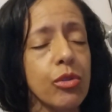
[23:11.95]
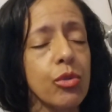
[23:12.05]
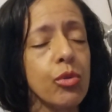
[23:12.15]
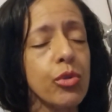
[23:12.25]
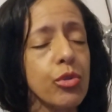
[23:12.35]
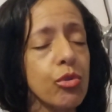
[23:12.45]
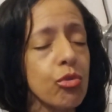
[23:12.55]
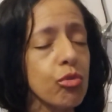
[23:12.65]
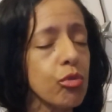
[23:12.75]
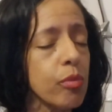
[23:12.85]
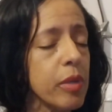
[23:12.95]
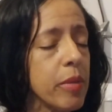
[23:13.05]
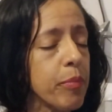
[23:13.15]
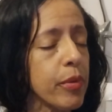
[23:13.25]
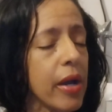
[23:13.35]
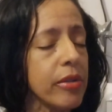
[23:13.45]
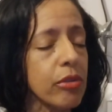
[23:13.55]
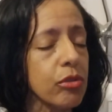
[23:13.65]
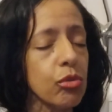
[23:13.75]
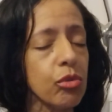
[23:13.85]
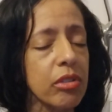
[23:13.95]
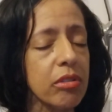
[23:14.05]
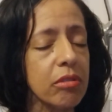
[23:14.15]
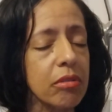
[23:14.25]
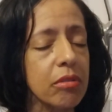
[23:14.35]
you used to be prior to this